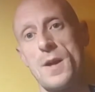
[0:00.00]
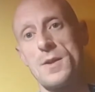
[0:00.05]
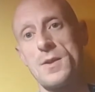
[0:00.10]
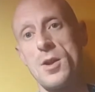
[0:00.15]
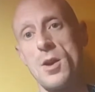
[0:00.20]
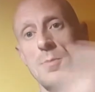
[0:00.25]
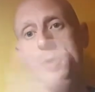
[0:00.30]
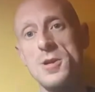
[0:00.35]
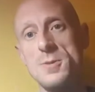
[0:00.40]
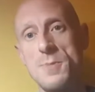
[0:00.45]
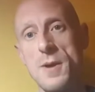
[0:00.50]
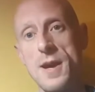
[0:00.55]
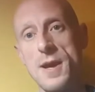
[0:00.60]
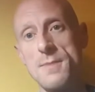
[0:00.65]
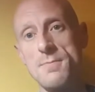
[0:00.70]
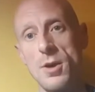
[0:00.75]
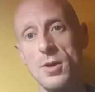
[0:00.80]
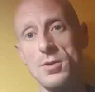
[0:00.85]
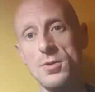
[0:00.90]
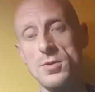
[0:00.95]
hobby is
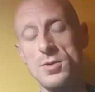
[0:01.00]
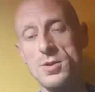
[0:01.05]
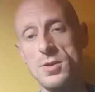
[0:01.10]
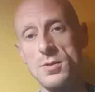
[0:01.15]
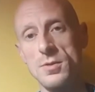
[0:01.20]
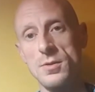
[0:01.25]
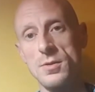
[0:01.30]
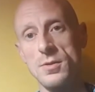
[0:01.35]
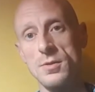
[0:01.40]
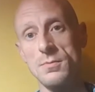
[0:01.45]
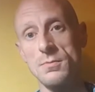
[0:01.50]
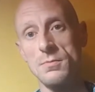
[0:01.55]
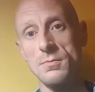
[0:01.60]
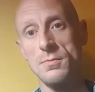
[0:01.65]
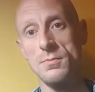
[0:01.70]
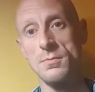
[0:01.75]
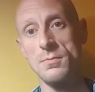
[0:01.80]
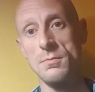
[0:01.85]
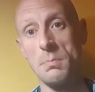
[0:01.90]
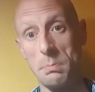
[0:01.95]
painting models.
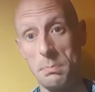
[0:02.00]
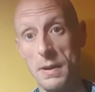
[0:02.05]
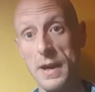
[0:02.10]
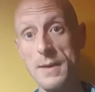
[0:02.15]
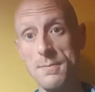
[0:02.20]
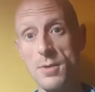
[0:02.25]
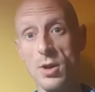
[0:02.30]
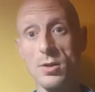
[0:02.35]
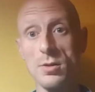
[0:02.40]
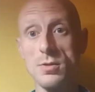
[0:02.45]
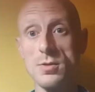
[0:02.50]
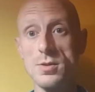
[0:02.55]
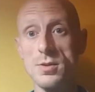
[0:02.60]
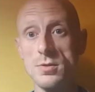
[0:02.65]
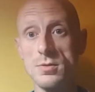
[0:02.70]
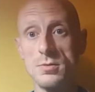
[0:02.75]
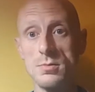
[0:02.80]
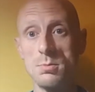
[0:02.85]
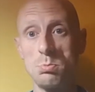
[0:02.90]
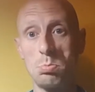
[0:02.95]
Paint models.
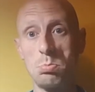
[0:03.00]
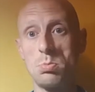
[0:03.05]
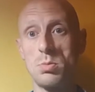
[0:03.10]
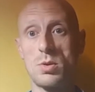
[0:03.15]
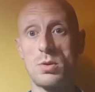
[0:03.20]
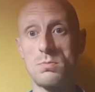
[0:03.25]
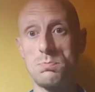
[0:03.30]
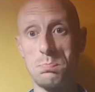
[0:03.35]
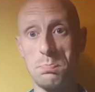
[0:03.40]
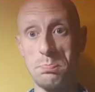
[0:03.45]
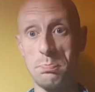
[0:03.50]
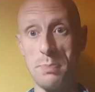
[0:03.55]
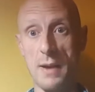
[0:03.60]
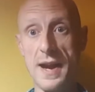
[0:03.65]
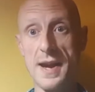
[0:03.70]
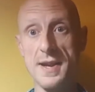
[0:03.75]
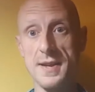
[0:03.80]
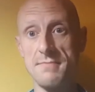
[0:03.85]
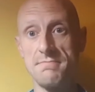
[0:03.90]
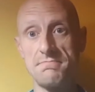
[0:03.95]

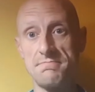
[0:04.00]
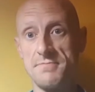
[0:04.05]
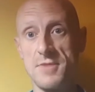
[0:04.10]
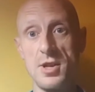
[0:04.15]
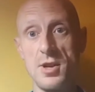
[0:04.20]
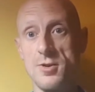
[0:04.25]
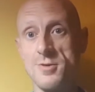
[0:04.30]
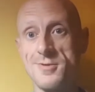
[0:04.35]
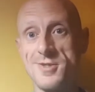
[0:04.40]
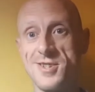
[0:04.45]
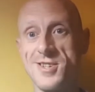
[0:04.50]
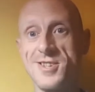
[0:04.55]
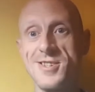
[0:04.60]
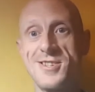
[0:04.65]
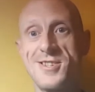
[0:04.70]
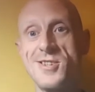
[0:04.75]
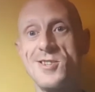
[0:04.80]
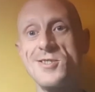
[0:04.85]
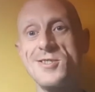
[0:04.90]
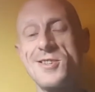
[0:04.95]
Paint.
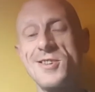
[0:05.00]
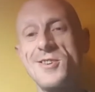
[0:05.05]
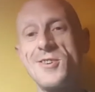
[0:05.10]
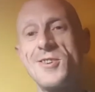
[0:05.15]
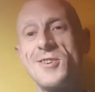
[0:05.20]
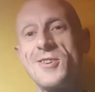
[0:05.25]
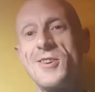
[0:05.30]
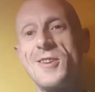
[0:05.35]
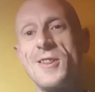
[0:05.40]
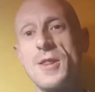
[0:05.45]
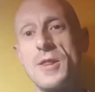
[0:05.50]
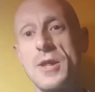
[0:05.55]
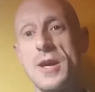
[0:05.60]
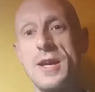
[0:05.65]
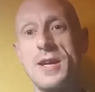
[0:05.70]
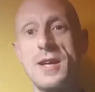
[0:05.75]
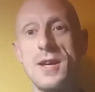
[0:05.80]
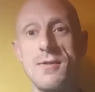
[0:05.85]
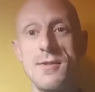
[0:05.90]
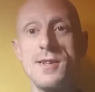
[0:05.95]
Choose to go and do the
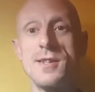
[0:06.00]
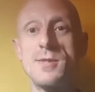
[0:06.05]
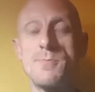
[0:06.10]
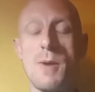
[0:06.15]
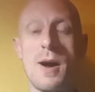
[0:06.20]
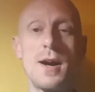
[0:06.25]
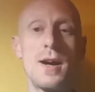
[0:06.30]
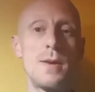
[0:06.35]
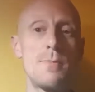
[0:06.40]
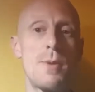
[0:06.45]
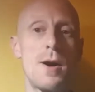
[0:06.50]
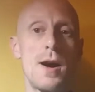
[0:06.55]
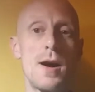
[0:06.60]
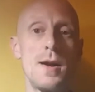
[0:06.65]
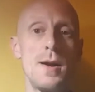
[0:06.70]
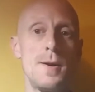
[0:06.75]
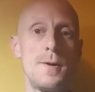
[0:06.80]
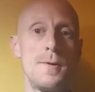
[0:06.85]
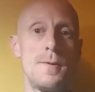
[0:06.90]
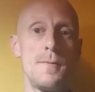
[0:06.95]
thing you're inspired by,
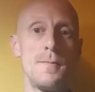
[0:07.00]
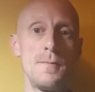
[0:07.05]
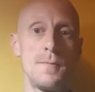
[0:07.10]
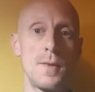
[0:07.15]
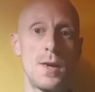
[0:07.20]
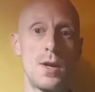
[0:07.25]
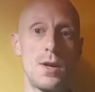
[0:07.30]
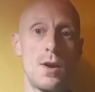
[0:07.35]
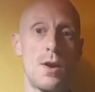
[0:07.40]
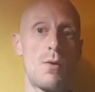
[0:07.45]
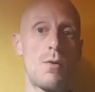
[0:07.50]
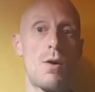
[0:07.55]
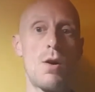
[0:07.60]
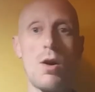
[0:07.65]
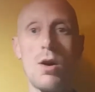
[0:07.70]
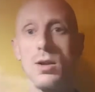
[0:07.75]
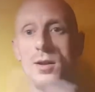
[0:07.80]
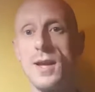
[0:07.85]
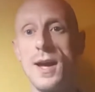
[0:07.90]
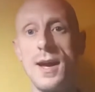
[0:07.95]

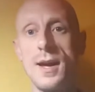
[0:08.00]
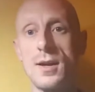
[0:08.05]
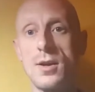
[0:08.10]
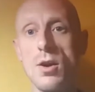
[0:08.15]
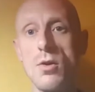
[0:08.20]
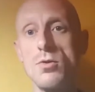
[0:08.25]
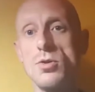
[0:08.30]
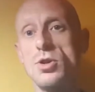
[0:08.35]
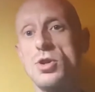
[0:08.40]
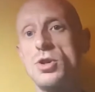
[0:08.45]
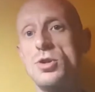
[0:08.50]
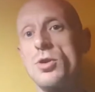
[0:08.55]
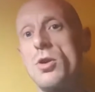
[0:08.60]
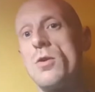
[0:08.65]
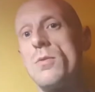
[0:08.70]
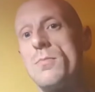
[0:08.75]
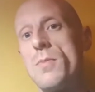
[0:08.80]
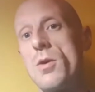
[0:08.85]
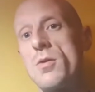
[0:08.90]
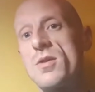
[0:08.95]
or let it go and shut
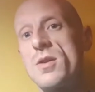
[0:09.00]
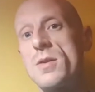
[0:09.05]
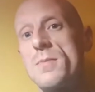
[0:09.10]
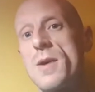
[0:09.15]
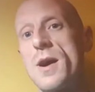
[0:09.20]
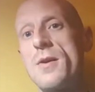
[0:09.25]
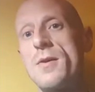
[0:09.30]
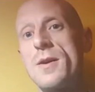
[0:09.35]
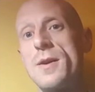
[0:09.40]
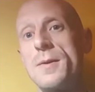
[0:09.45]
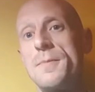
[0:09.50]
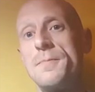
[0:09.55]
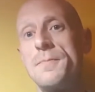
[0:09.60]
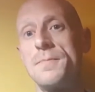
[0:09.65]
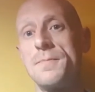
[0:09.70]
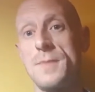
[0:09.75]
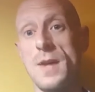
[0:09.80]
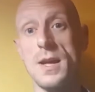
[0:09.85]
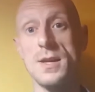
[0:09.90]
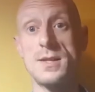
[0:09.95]
up moaning about it.
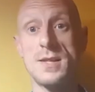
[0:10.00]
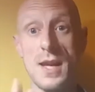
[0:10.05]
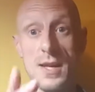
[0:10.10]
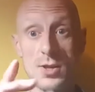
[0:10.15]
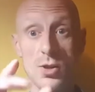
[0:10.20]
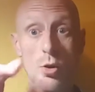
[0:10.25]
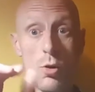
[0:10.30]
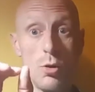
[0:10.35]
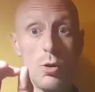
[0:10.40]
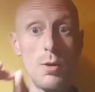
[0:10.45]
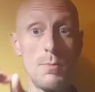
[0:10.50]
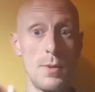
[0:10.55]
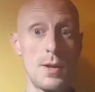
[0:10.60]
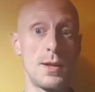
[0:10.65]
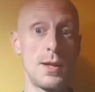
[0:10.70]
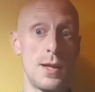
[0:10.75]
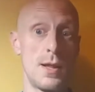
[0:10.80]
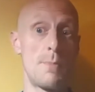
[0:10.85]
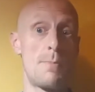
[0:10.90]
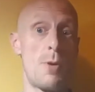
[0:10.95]
That's
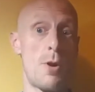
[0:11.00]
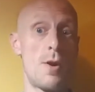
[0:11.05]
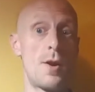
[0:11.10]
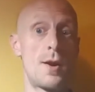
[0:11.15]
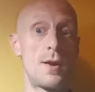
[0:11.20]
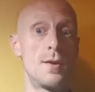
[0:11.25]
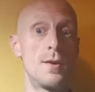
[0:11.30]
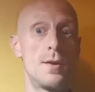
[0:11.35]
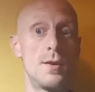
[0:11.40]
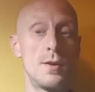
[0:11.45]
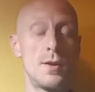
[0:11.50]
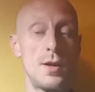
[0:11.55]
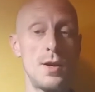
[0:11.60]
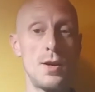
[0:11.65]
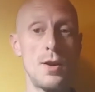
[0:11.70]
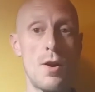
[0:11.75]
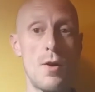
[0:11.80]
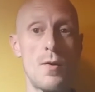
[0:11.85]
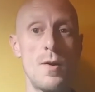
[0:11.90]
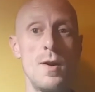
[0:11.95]
ultimately the point,
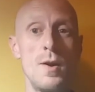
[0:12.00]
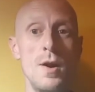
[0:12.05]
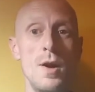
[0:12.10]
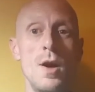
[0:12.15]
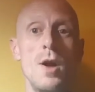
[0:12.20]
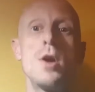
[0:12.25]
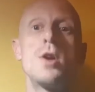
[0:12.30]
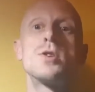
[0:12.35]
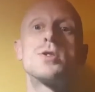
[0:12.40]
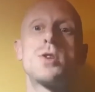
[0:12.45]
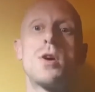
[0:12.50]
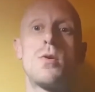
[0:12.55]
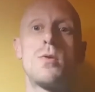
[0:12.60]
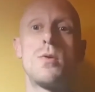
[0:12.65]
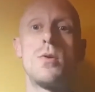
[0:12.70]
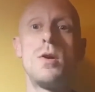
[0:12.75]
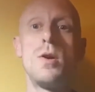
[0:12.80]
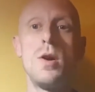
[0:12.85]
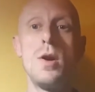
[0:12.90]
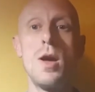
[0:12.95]

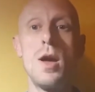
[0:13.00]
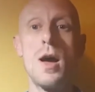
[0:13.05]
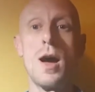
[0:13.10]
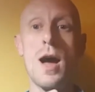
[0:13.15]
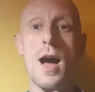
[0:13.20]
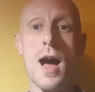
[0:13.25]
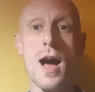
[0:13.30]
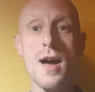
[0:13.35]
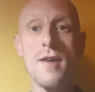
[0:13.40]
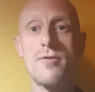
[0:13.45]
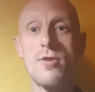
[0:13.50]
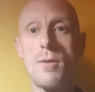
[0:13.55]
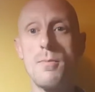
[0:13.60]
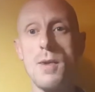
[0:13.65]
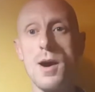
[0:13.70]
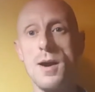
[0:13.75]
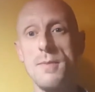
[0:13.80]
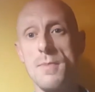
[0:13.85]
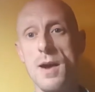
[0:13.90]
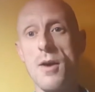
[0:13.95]
So, I've got
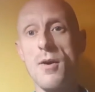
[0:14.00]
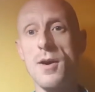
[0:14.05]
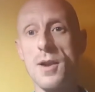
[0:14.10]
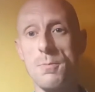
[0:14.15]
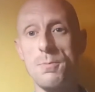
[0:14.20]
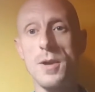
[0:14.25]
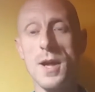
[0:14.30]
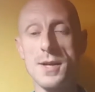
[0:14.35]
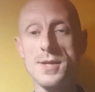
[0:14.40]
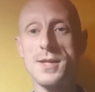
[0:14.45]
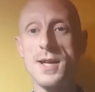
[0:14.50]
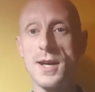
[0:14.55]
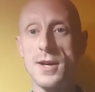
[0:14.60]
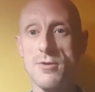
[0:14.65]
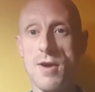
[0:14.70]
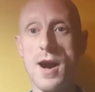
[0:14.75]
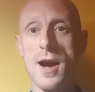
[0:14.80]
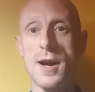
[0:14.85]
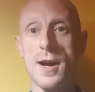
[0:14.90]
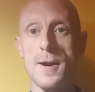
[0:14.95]
my mountain of plastic
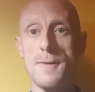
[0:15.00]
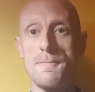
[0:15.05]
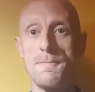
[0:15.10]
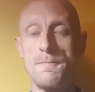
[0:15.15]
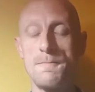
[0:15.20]
crack.